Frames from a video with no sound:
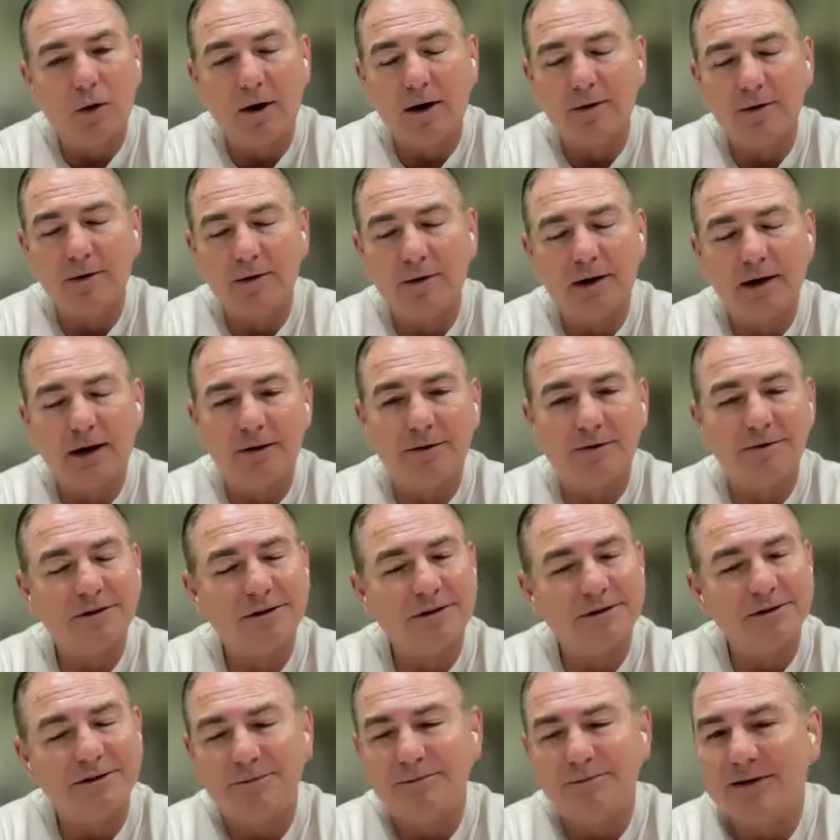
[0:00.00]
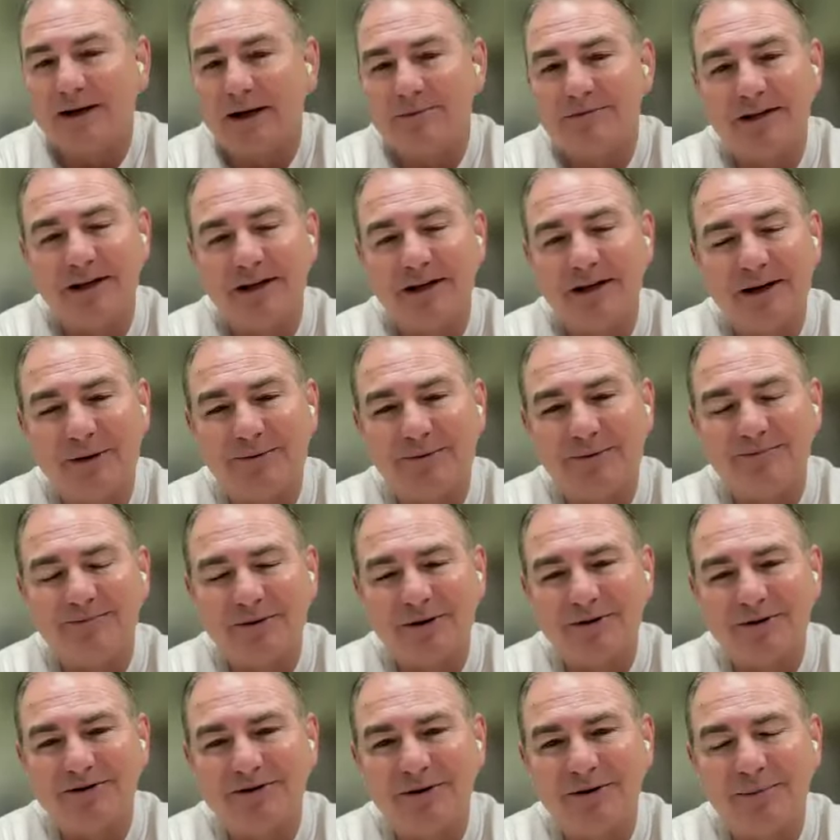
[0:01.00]
uh, quicker than others, and sometimes they
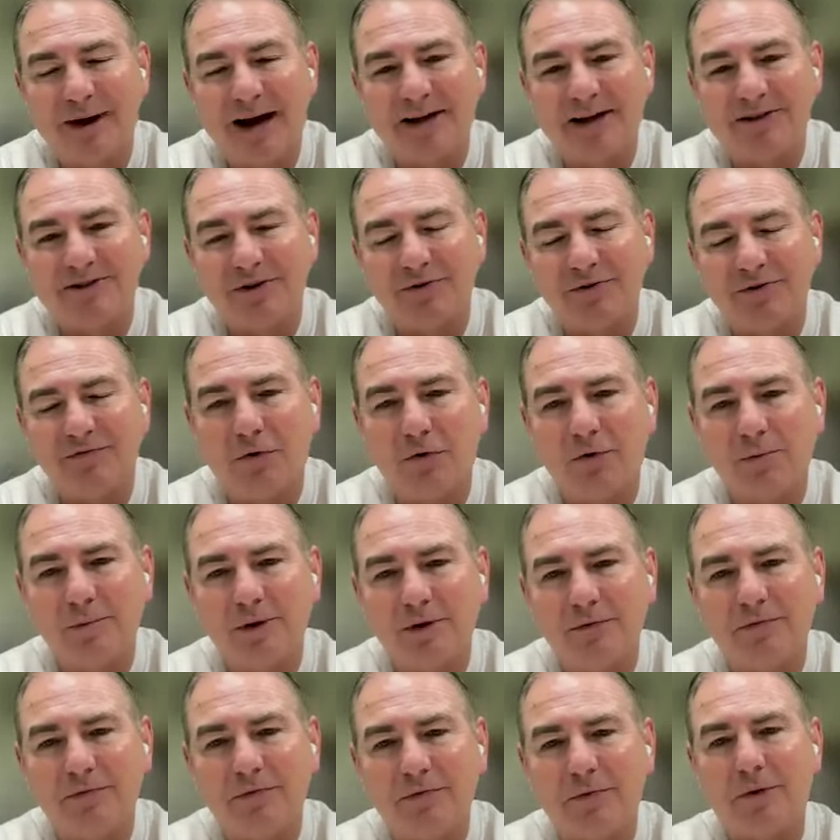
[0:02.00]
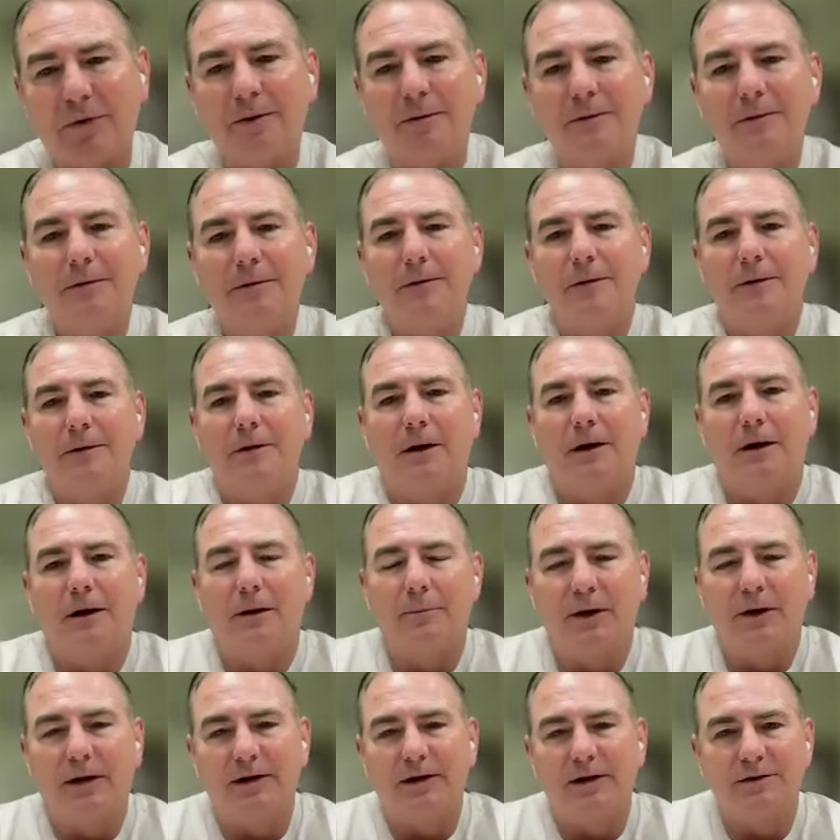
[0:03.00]
don't. There's no magic formula for it
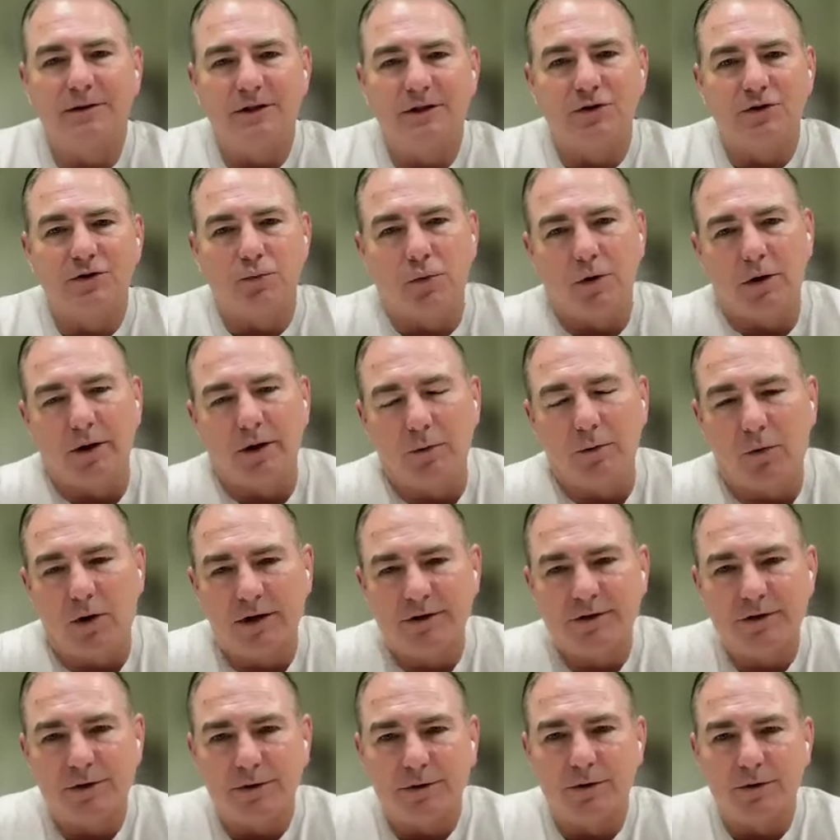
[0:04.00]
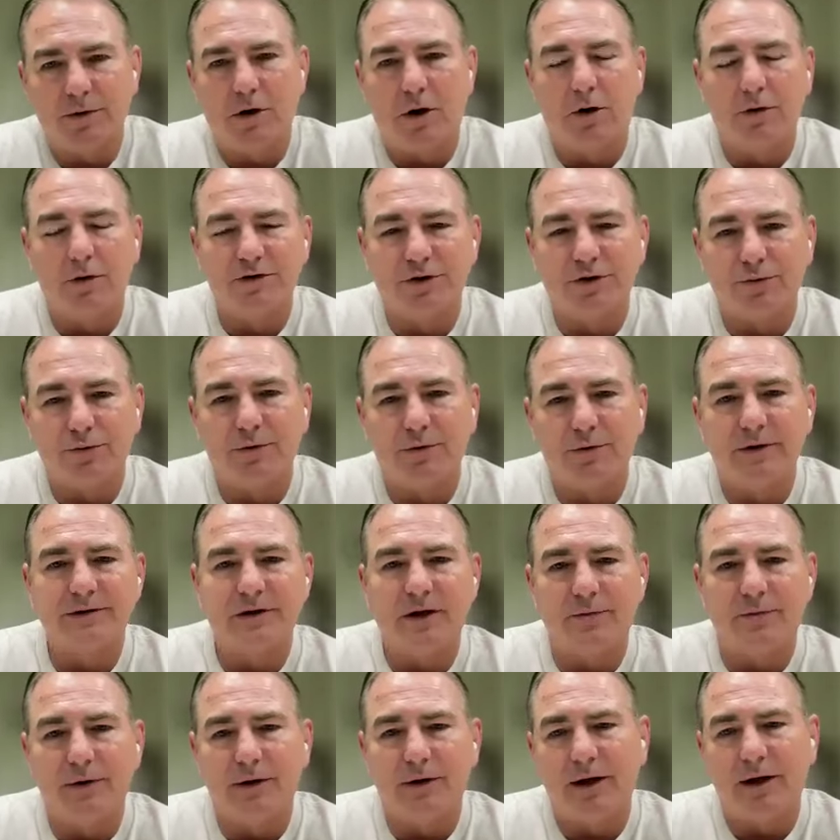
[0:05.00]
uh, but it's just really what your
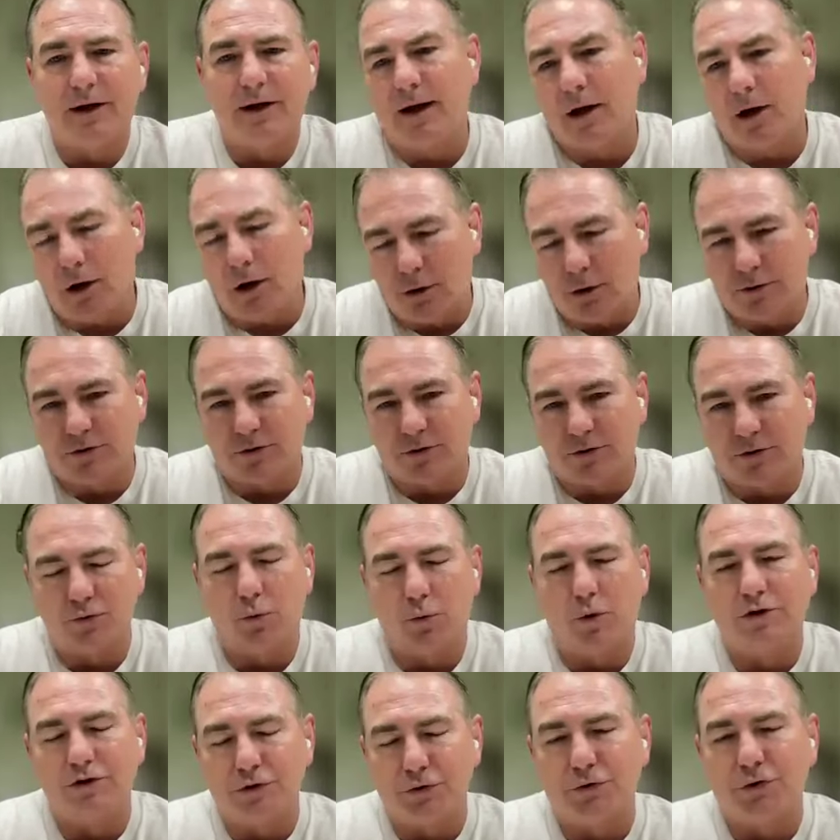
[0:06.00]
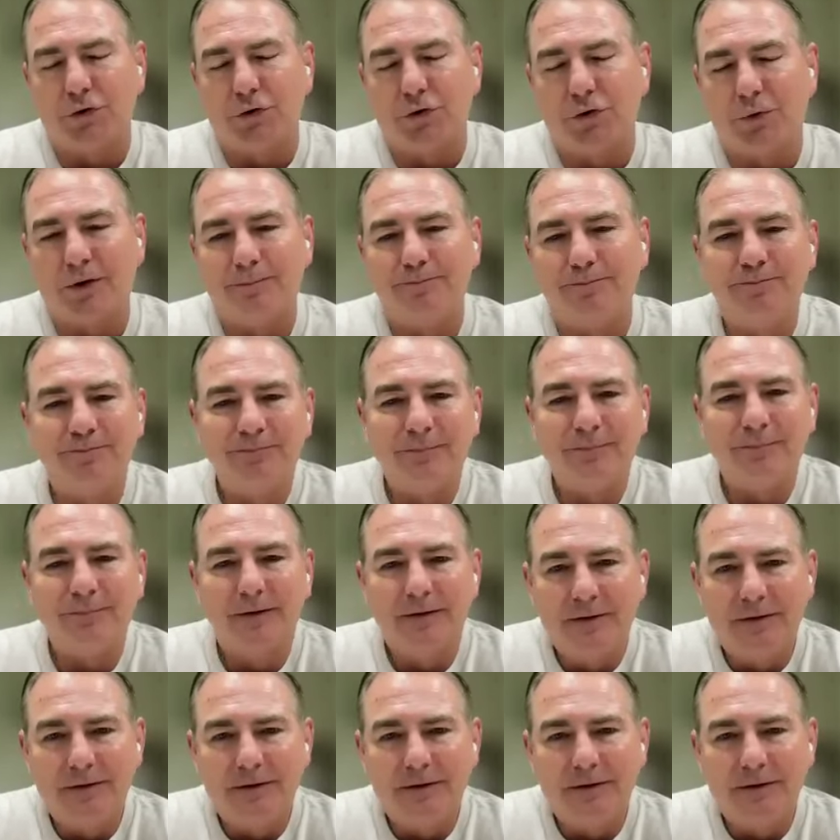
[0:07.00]
culture is every day, and culture is what you're doing.